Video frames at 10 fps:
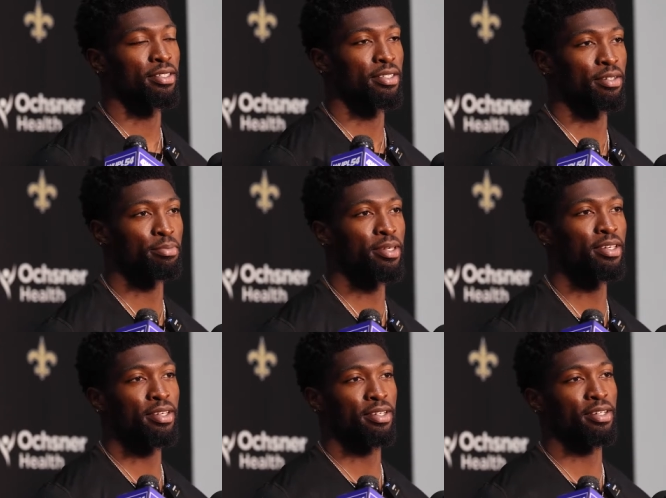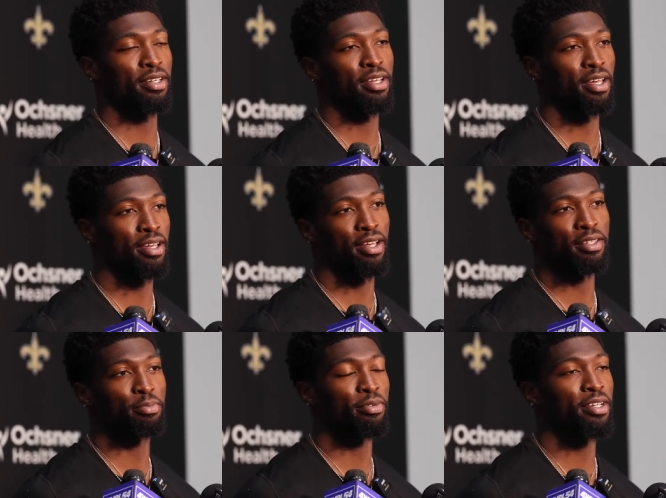to be at
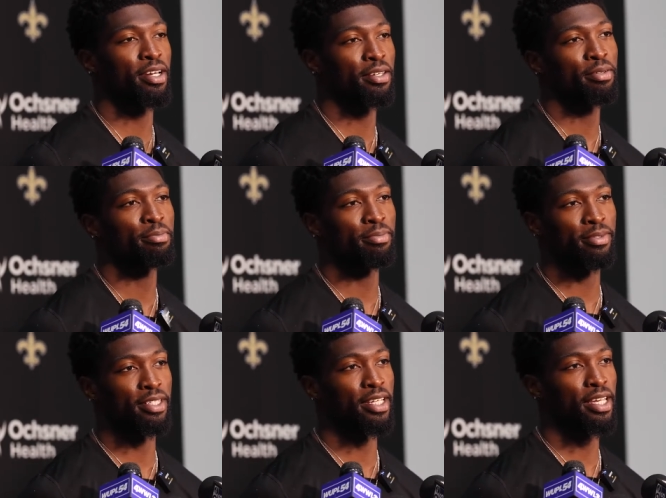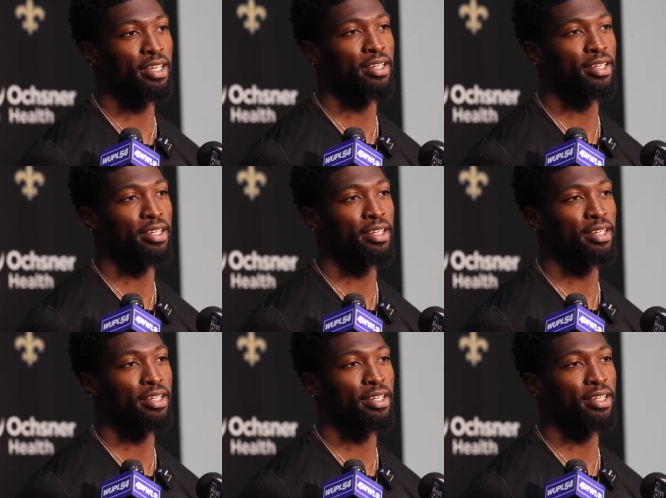the point I am today.